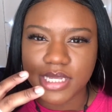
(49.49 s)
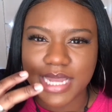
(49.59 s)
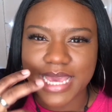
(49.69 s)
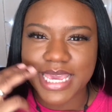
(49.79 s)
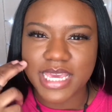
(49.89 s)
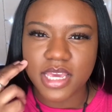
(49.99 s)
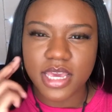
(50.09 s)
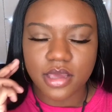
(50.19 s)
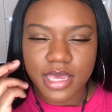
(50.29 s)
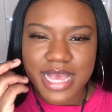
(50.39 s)
Like
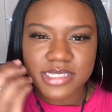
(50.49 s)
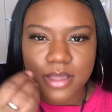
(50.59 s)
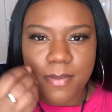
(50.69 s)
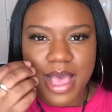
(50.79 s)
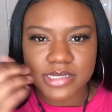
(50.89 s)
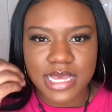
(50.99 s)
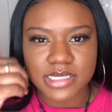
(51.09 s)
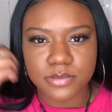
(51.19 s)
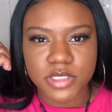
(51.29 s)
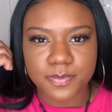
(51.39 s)
yes, the mask has
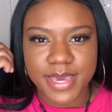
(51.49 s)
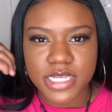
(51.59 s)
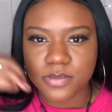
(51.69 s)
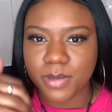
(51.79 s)
some space,